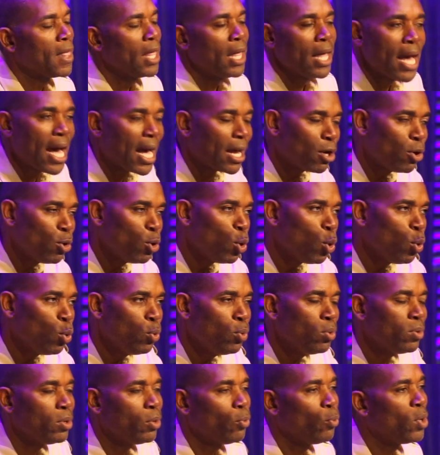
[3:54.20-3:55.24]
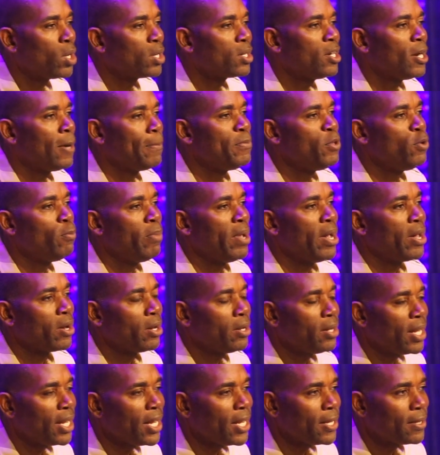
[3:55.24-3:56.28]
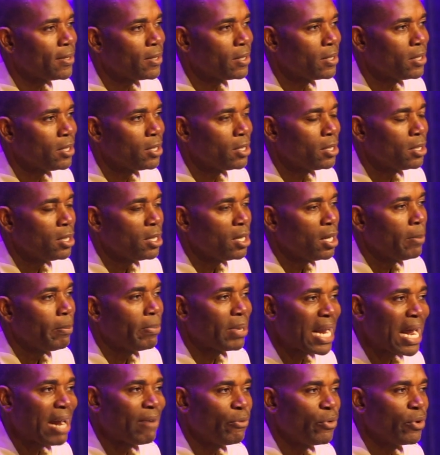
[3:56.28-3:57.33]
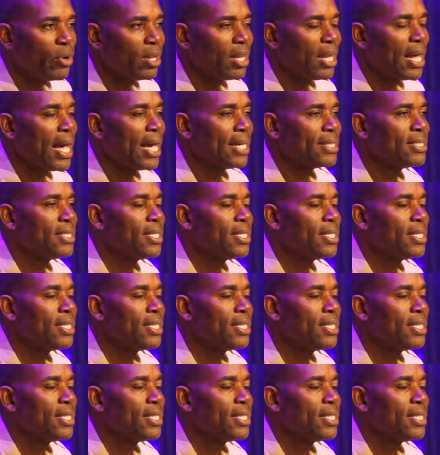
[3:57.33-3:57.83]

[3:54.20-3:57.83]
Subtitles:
I don't know what cup you bear today, but I realize